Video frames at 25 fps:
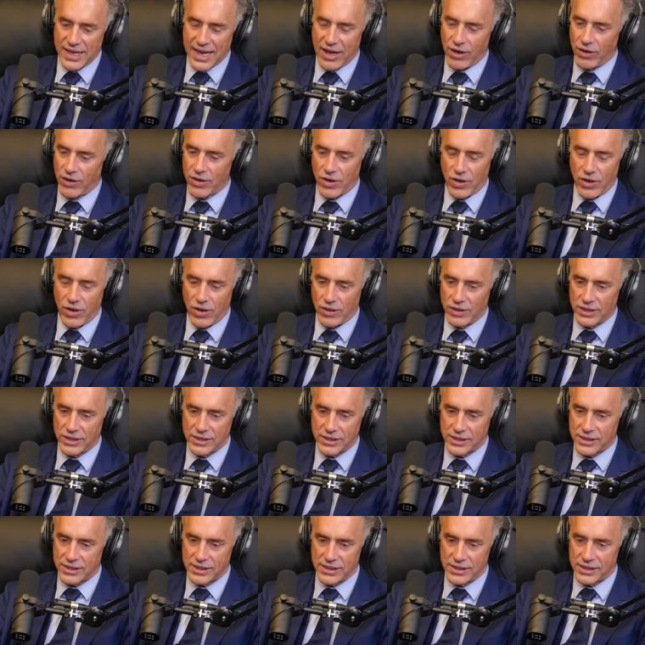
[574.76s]
alcohol
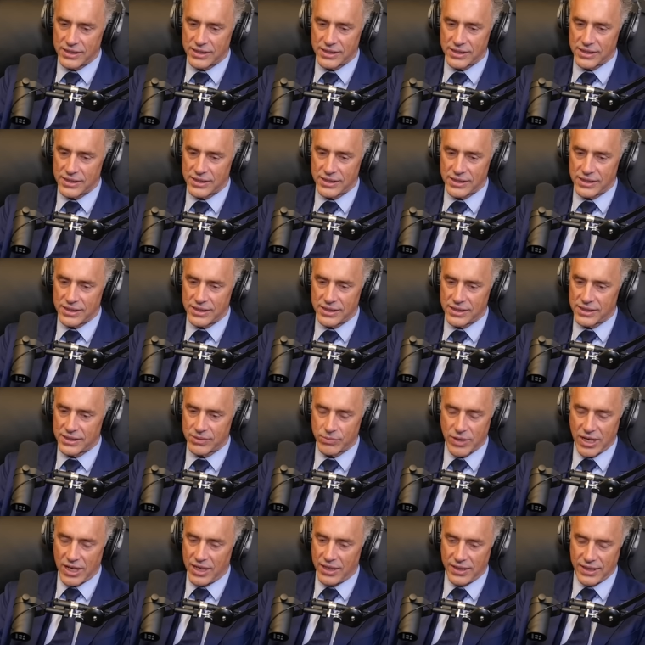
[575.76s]
is, it's
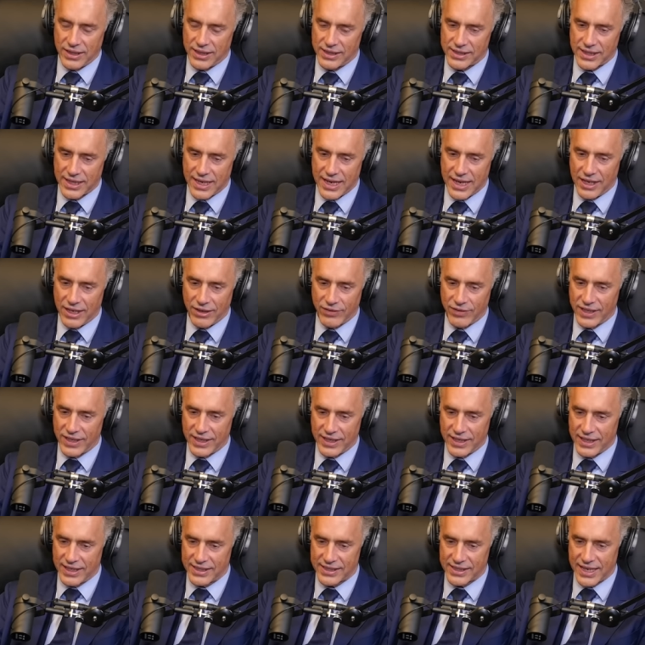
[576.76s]
it's a
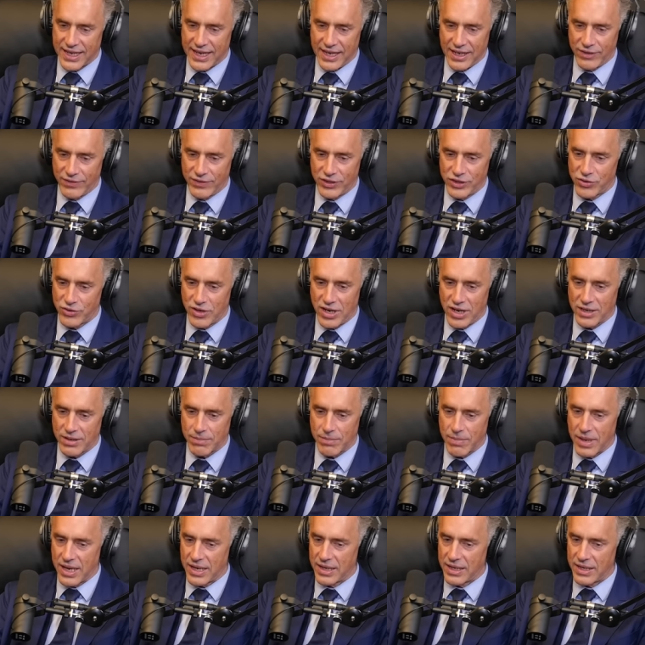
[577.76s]
hell of a
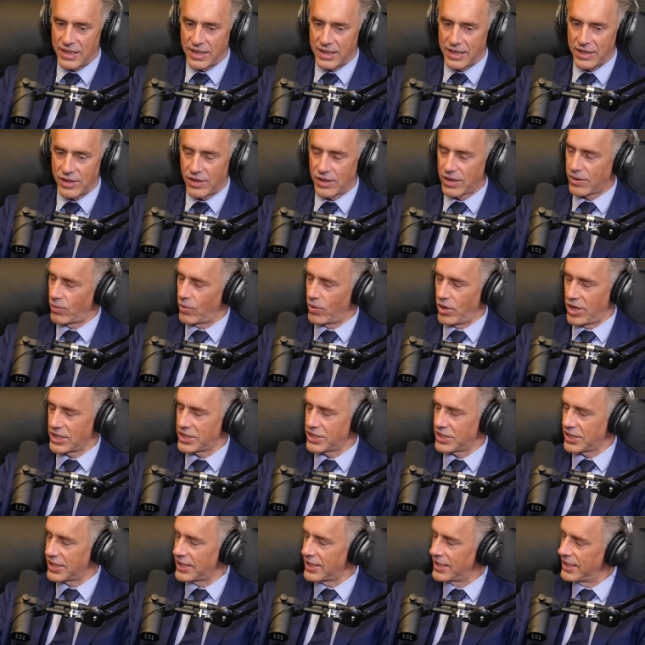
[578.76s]
drug, man. Do you think
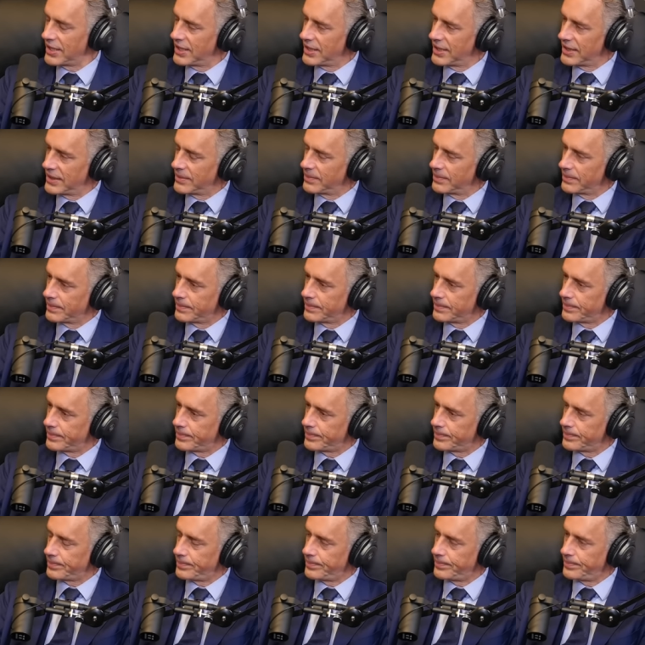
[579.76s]
it's
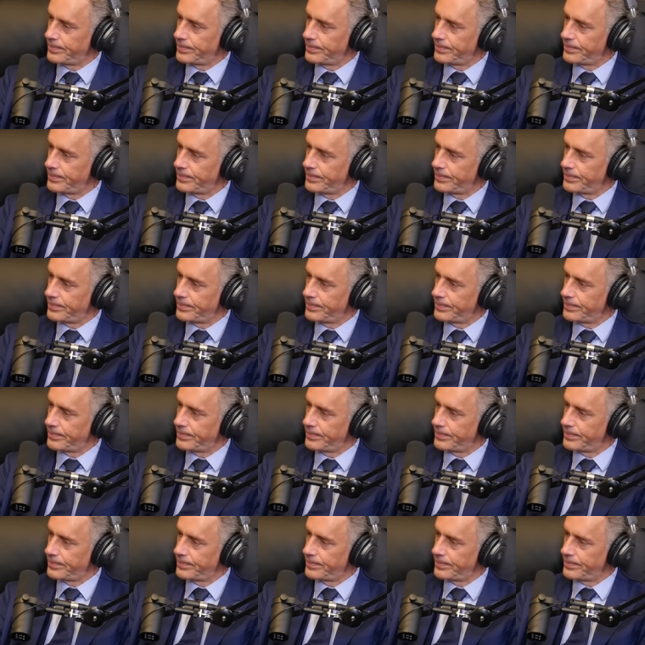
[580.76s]
going to